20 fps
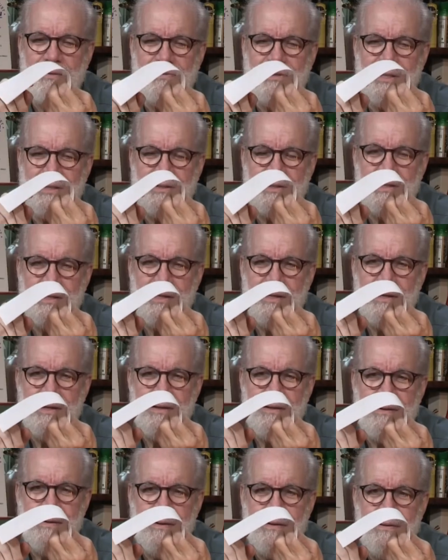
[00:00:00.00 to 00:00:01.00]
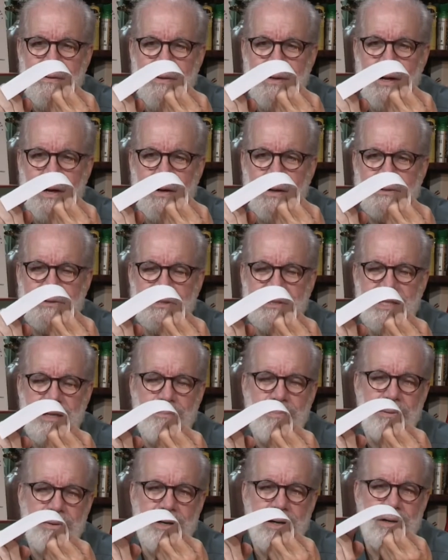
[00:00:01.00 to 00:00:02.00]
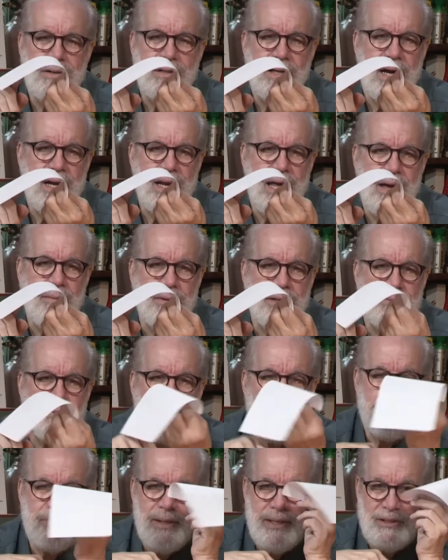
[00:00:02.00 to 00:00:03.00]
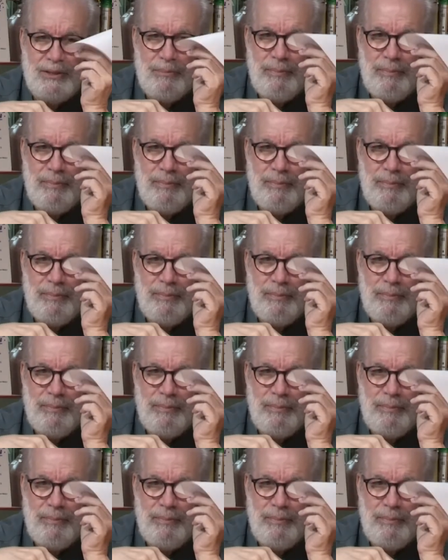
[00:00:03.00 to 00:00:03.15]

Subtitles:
just, simple aerodynamics with a piece of